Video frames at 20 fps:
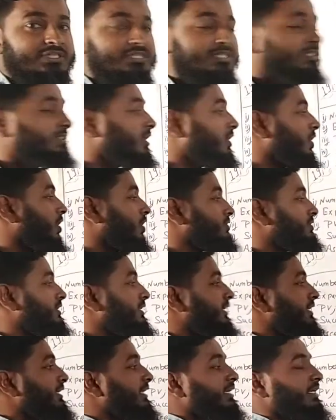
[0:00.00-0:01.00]
This is the
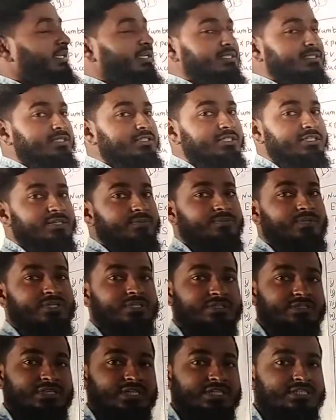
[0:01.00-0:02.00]
logic in international system.
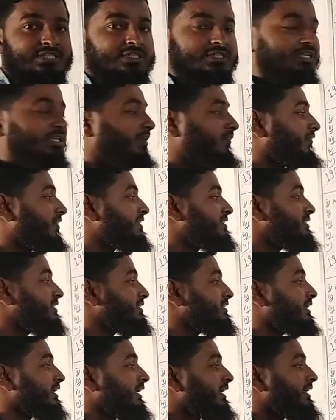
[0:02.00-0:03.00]
Just the difference
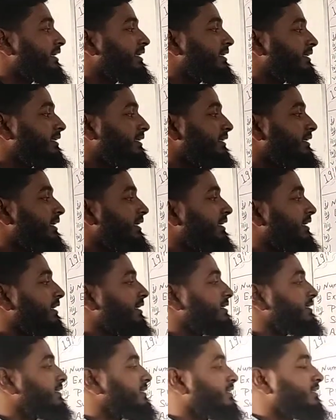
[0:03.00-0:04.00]
is, in
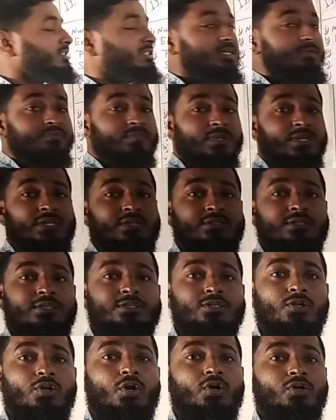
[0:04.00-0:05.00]
international system the
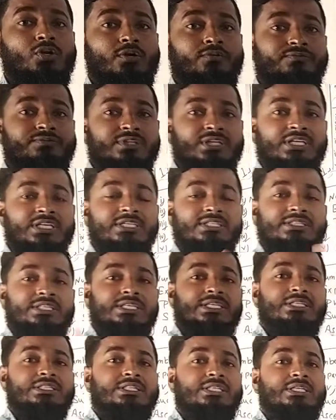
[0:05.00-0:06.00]
slot of 3
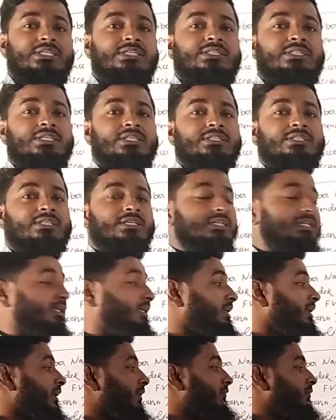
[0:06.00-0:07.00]
3 3 3 3,
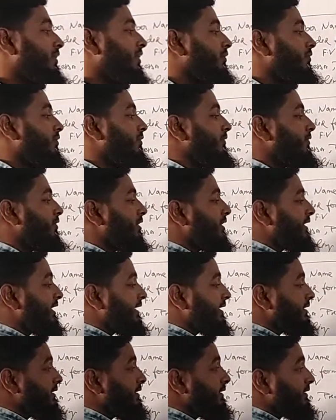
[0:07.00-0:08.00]
we gonna
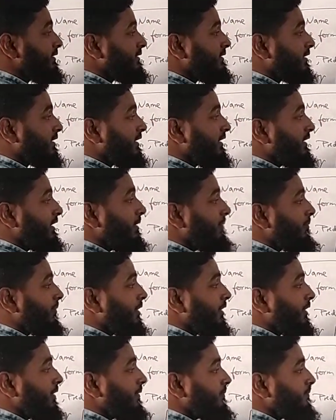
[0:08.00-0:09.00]
take 3
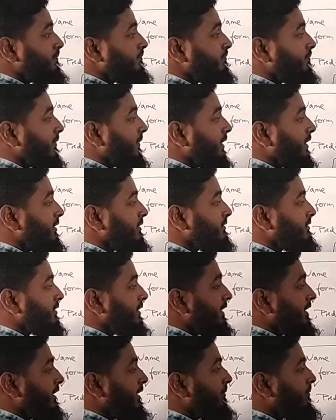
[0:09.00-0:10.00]
number.
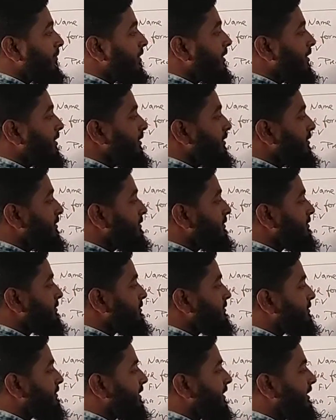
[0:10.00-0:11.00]

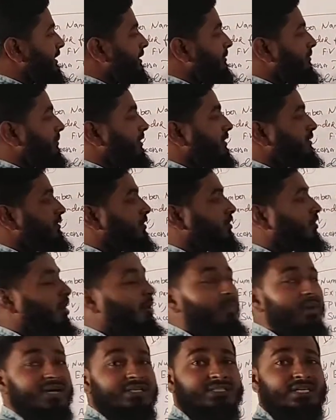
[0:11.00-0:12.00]
The
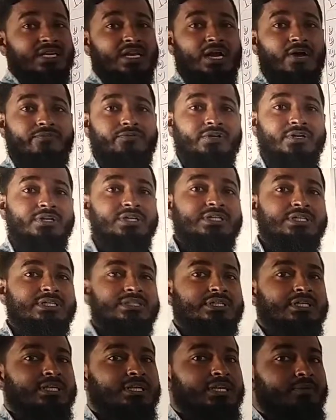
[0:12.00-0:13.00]
commas are after
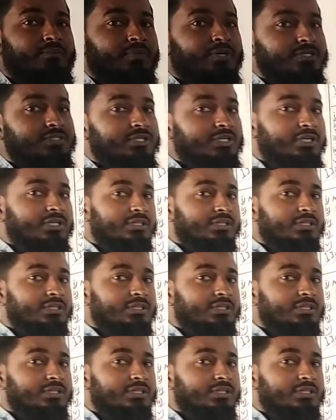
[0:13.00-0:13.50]
3 numbers.